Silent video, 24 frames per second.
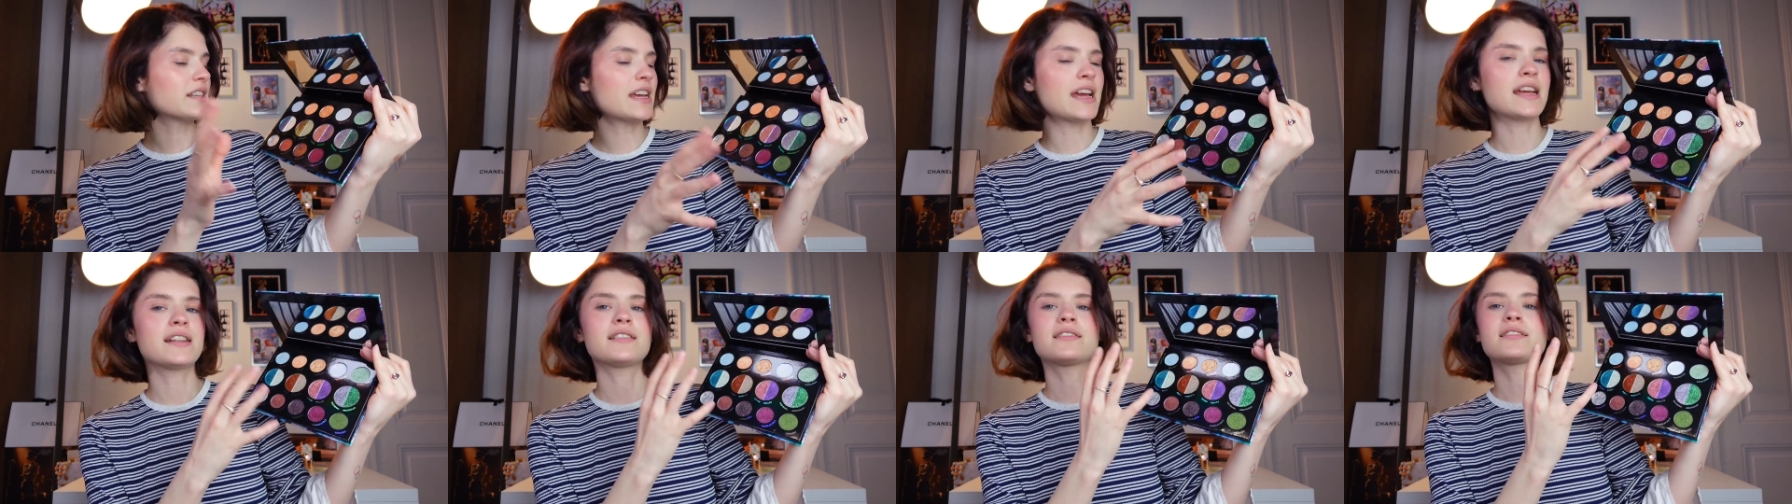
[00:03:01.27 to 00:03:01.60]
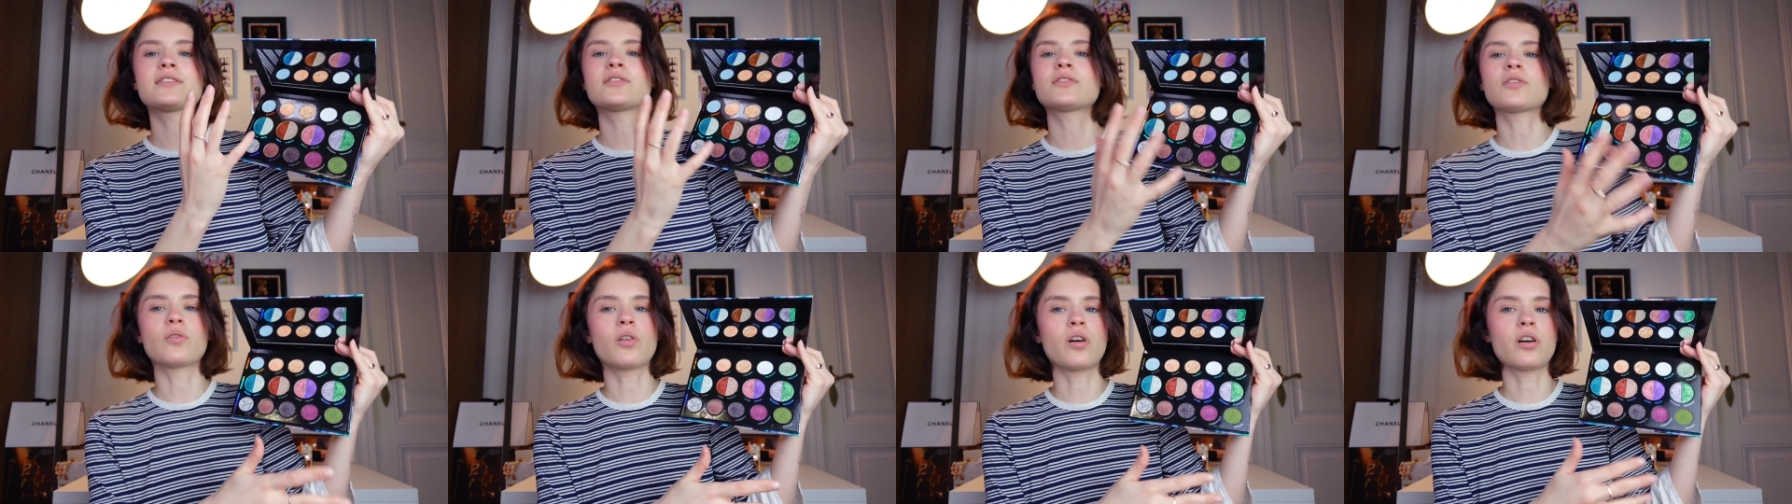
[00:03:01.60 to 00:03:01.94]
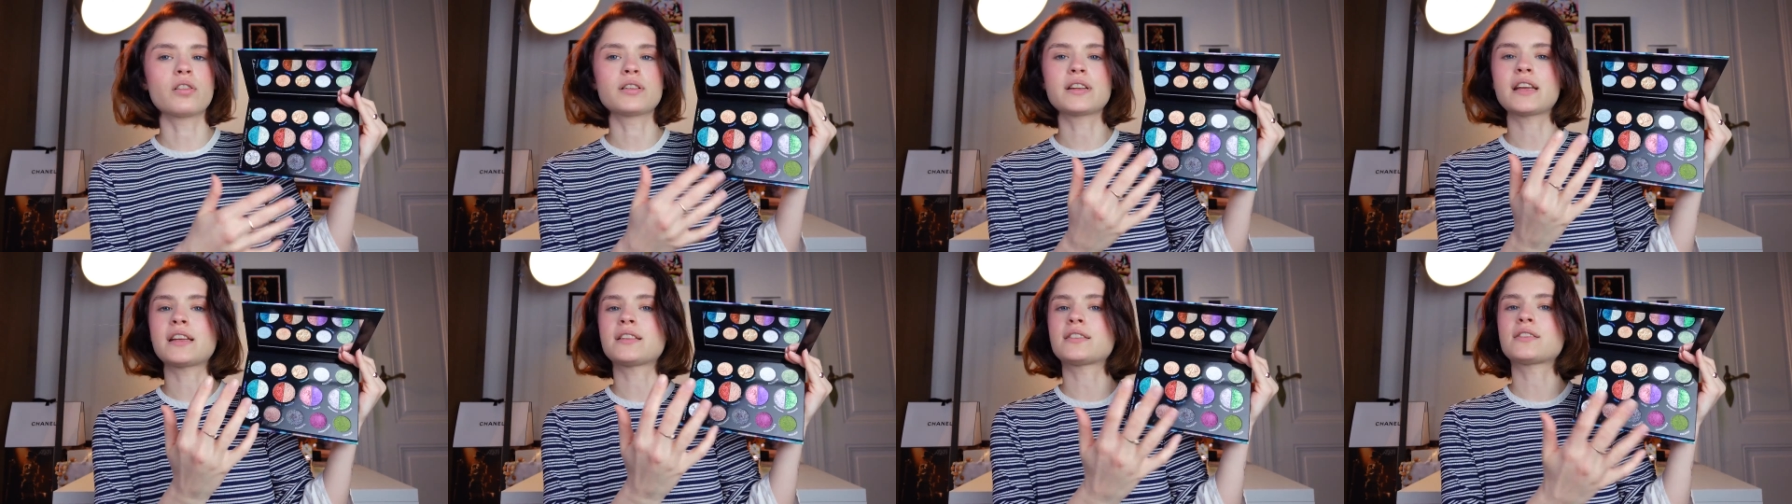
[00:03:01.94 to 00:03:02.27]
and so
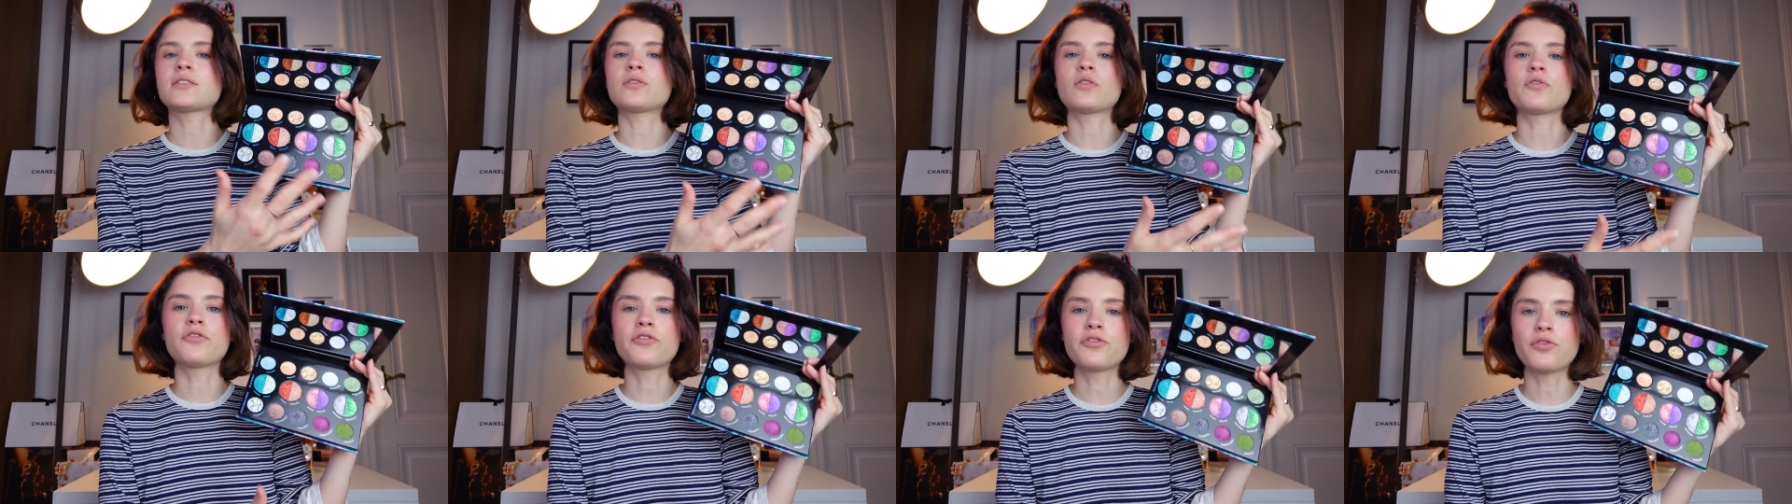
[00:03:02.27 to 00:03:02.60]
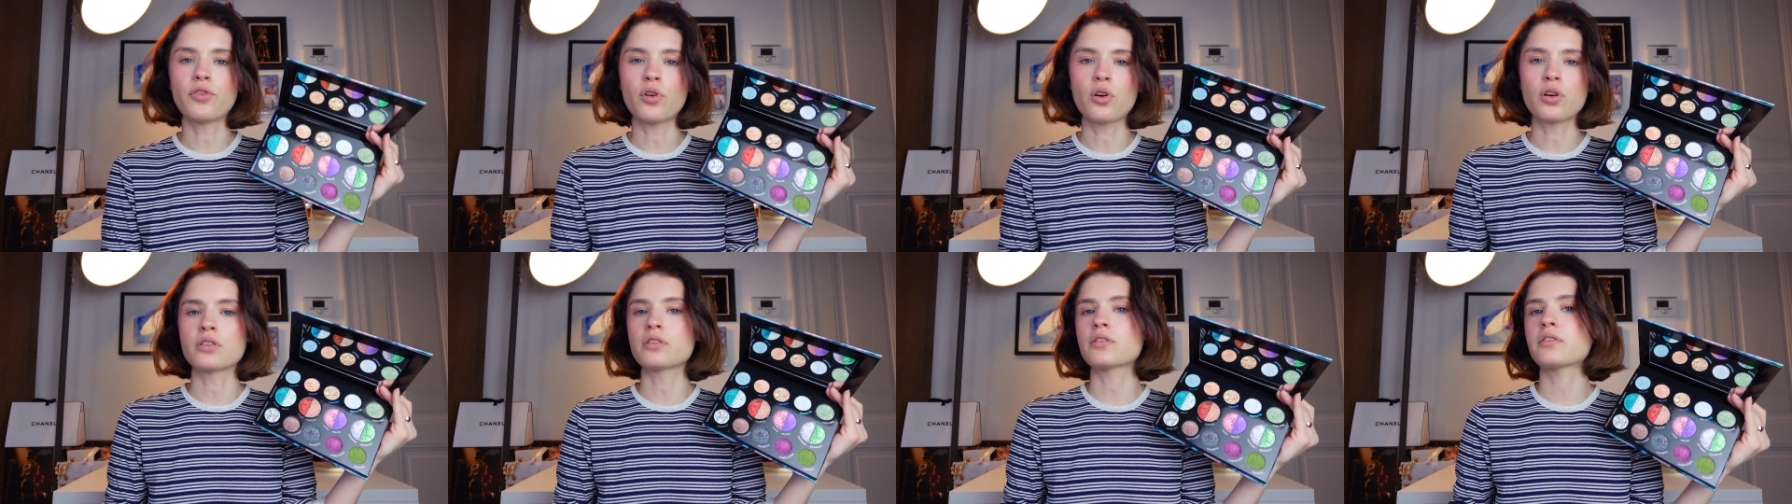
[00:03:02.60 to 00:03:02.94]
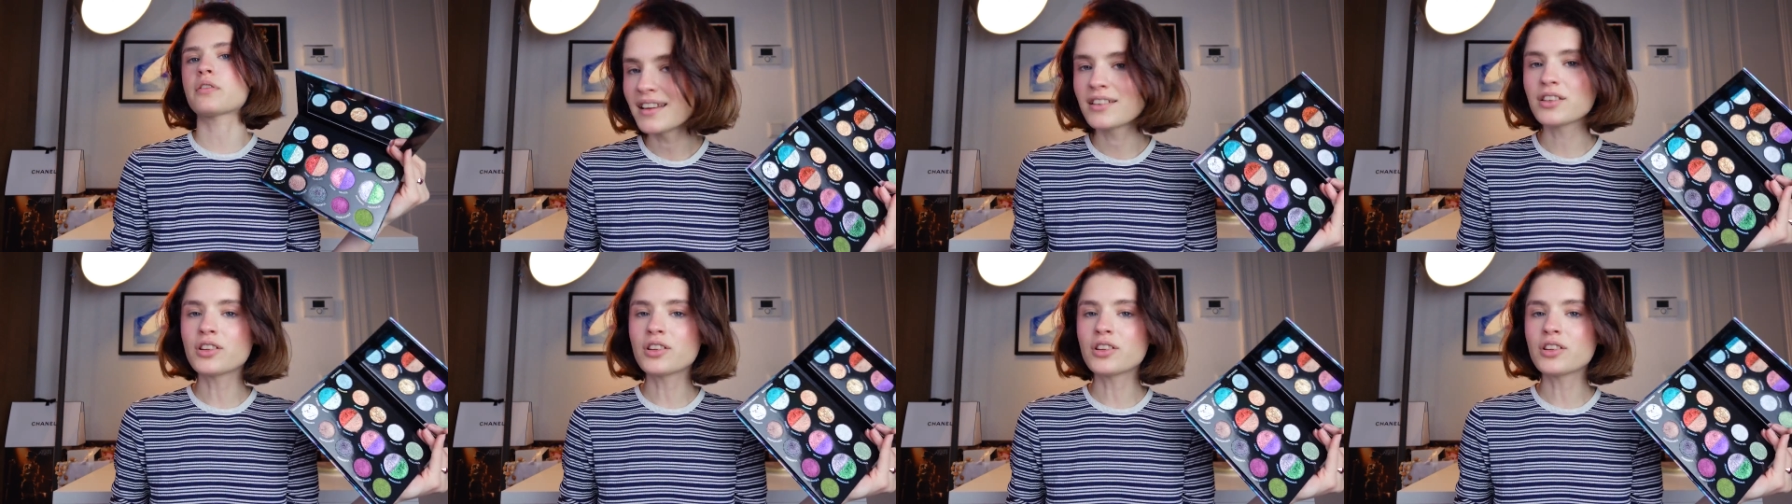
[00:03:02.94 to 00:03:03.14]
on and so forth.